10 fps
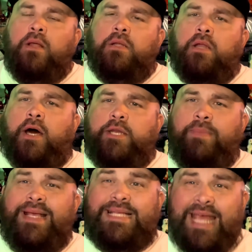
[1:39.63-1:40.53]
not to
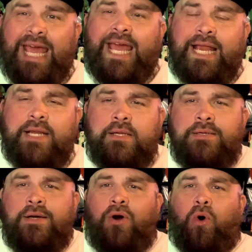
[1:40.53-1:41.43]
be seen
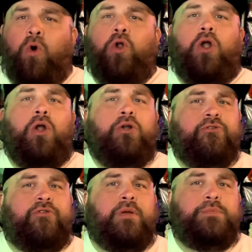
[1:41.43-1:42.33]
or heard
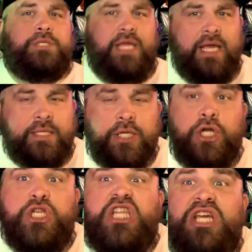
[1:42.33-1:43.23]
from since
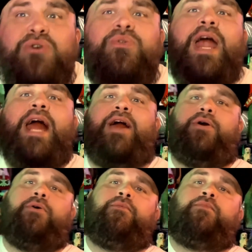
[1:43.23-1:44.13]
until now.